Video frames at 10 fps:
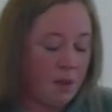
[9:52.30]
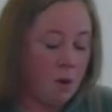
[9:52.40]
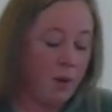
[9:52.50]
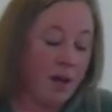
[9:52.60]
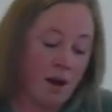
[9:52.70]

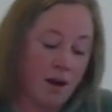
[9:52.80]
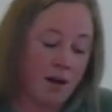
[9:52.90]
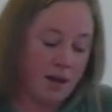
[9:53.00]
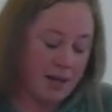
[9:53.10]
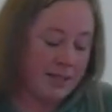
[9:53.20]
We
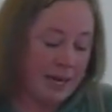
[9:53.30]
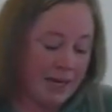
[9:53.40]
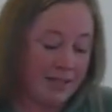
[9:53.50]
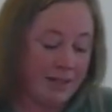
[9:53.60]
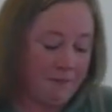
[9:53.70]
are God's
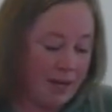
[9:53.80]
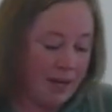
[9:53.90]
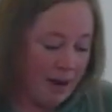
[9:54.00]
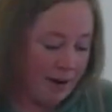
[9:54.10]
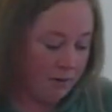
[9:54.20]
hands and
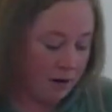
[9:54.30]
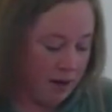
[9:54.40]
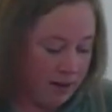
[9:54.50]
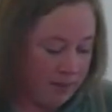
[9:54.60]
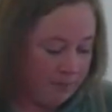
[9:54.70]
feet, after
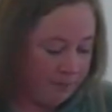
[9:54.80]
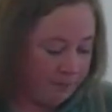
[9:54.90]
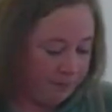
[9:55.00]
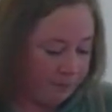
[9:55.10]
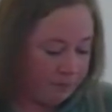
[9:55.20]
all.
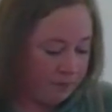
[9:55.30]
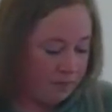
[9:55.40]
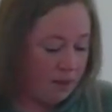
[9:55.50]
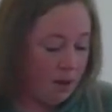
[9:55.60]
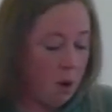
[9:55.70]

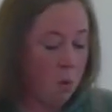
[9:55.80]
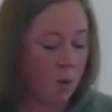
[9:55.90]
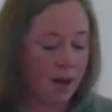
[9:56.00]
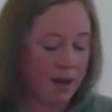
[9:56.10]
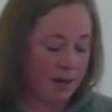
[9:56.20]

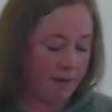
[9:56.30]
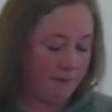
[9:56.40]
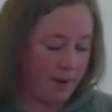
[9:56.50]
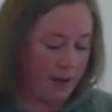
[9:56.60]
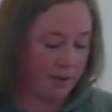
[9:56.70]
What kind of
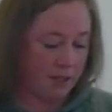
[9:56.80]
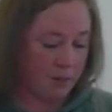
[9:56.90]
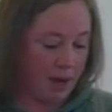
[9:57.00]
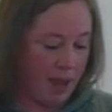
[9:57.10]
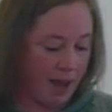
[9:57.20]
faith do
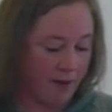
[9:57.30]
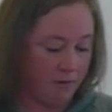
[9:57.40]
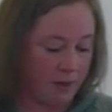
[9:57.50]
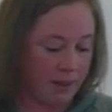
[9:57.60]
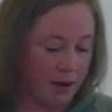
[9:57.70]
we
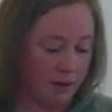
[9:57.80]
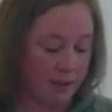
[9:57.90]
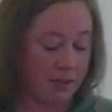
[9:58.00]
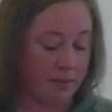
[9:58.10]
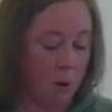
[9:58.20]
have without
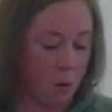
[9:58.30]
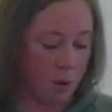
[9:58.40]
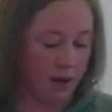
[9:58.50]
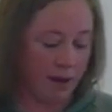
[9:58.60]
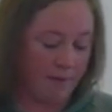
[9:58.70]
the
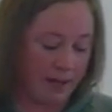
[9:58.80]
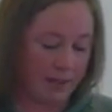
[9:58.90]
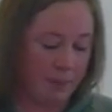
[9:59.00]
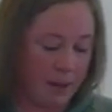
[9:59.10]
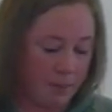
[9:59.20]
support of
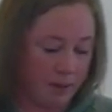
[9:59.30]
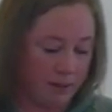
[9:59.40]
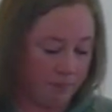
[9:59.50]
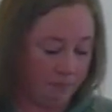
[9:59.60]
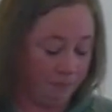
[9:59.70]
His people?